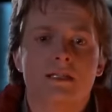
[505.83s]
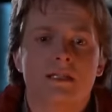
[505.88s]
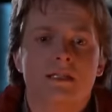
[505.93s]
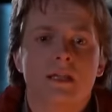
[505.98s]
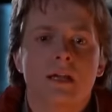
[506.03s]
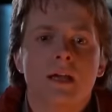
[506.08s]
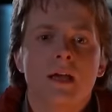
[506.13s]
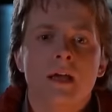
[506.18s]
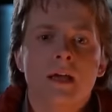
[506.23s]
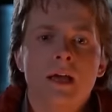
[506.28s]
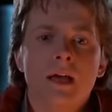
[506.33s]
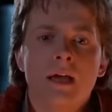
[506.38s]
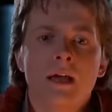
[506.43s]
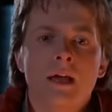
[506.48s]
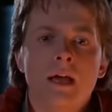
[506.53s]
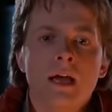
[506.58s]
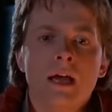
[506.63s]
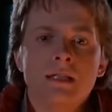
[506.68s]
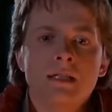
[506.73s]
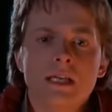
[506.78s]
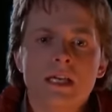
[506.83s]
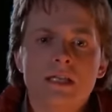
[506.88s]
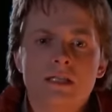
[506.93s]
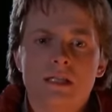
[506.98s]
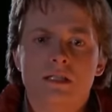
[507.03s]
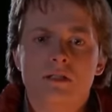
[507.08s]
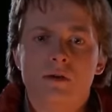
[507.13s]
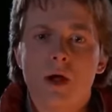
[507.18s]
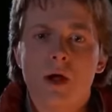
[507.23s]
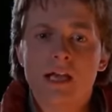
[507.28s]
Christ.
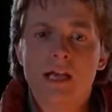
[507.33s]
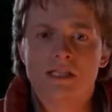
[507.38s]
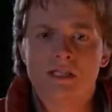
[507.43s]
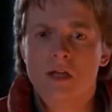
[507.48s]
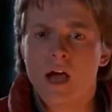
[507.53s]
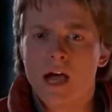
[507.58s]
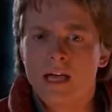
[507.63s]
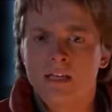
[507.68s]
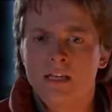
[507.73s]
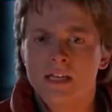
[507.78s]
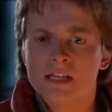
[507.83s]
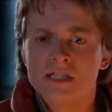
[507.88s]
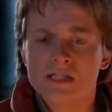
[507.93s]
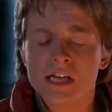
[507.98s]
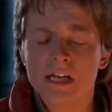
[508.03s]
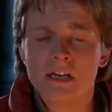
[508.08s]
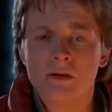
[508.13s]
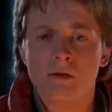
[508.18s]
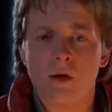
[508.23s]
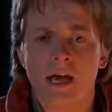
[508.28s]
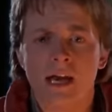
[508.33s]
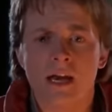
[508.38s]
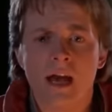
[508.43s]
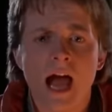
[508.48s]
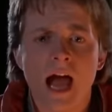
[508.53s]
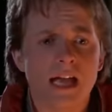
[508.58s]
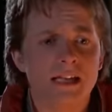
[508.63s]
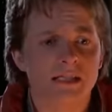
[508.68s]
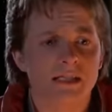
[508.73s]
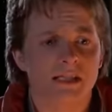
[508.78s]
Jesus Christ, Doc. You disintegrated